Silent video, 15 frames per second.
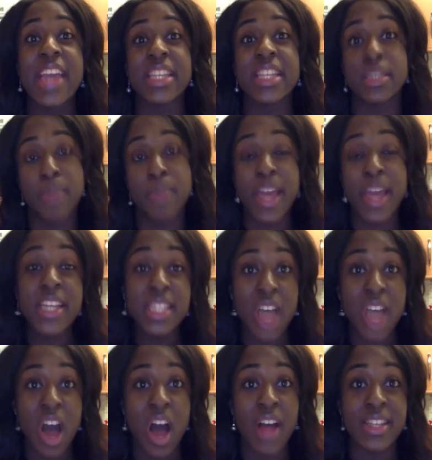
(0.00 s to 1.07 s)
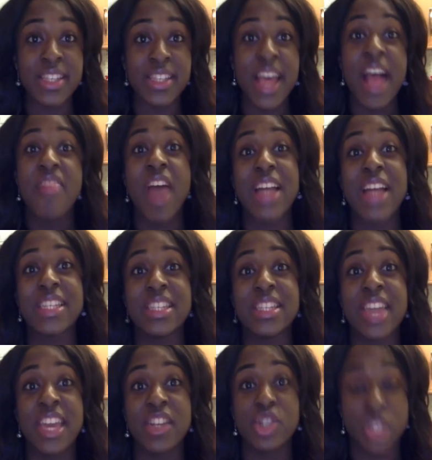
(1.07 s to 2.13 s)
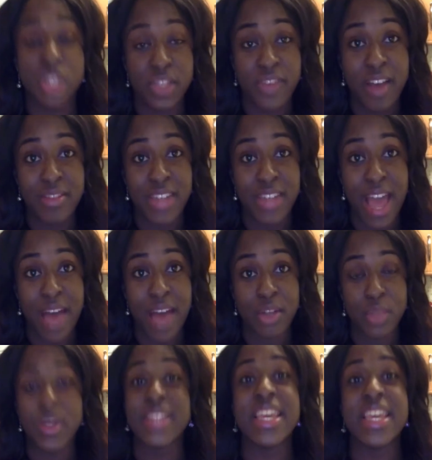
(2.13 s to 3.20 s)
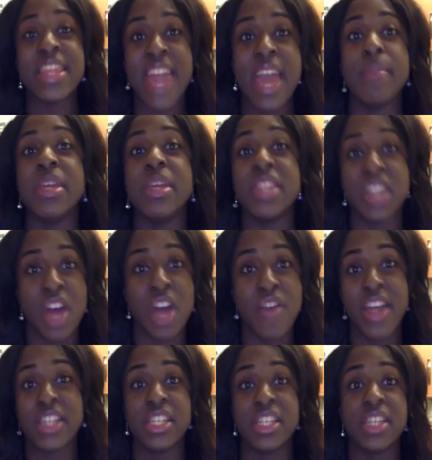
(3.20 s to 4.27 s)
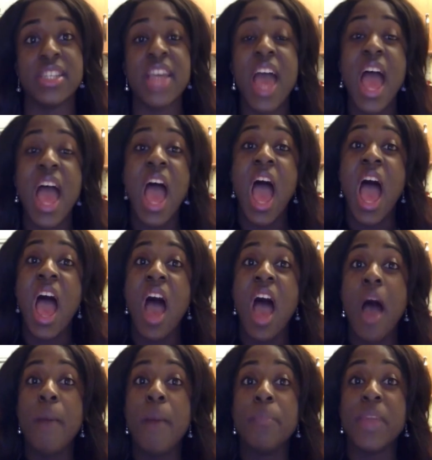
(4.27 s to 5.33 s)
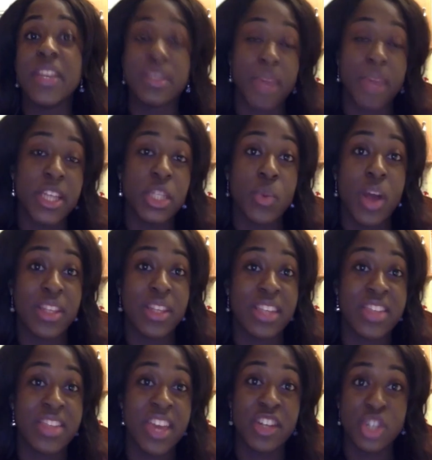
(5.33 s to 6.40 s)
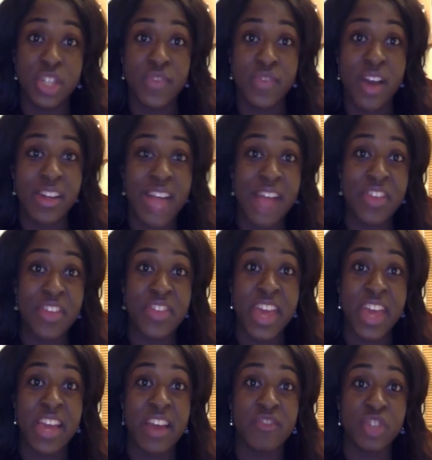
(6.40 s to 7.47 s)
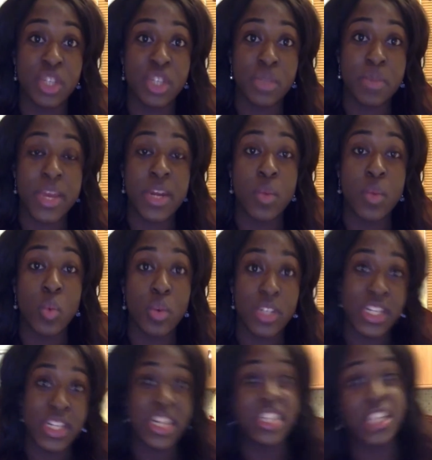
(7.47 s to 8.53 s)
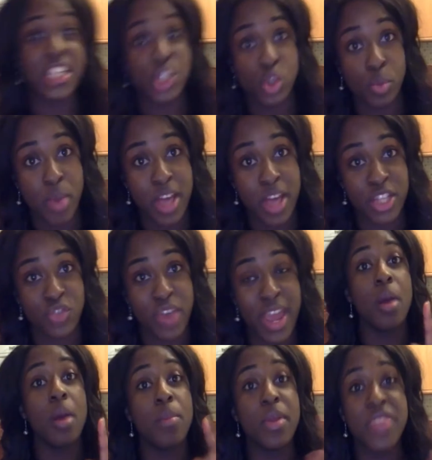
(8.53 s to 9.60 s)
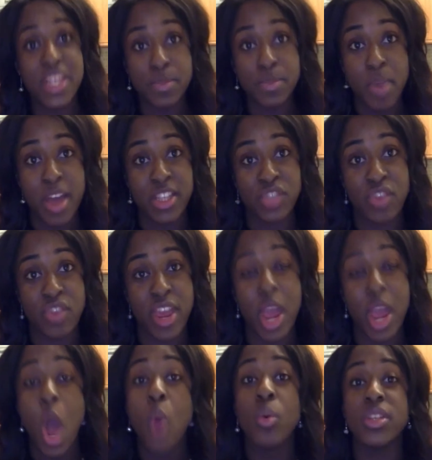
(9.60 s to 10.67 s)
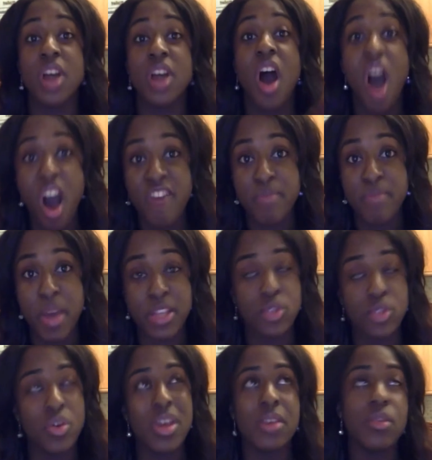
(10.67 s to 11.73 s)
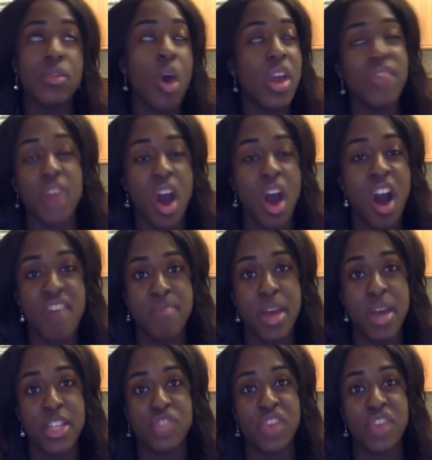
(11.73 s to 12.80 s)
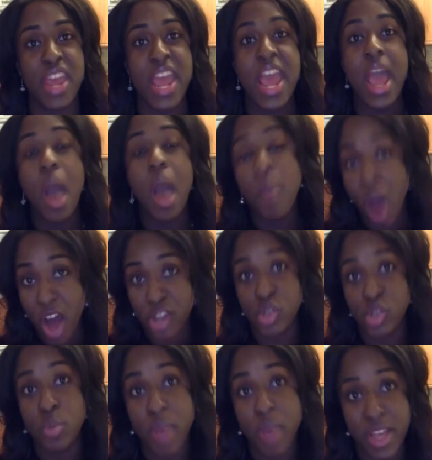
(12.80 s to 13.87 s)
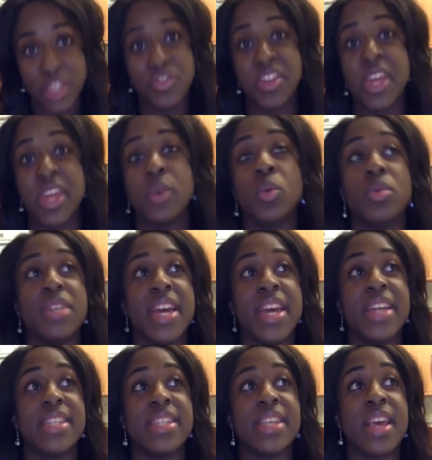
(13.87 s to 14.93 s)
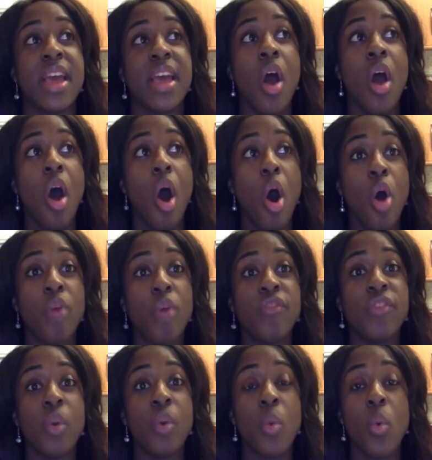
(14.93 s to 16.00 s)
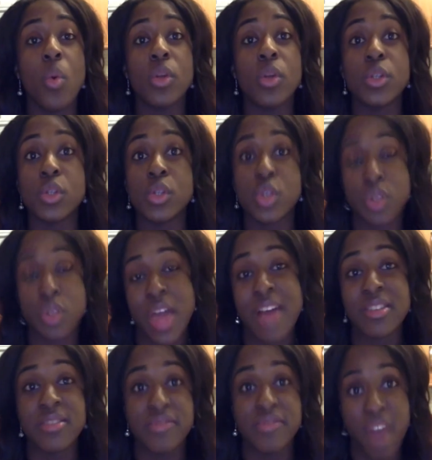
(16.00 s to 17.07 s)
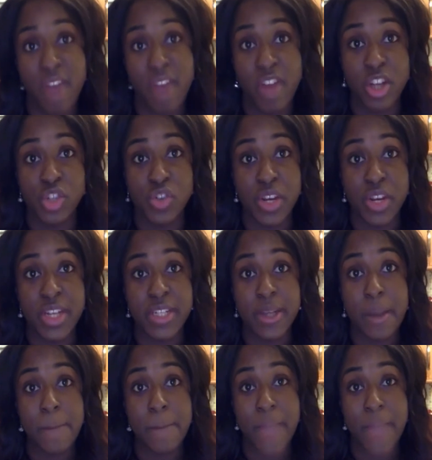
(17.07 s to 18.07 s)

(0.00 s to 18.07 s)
explained to us that they had just found out, when I say they, I mean the directors, explained to us that they had just found out that they have just been awarded an additional bursary, but this bursary was a half, but not even a half bursary, a partial bursary they called it, of £2,500.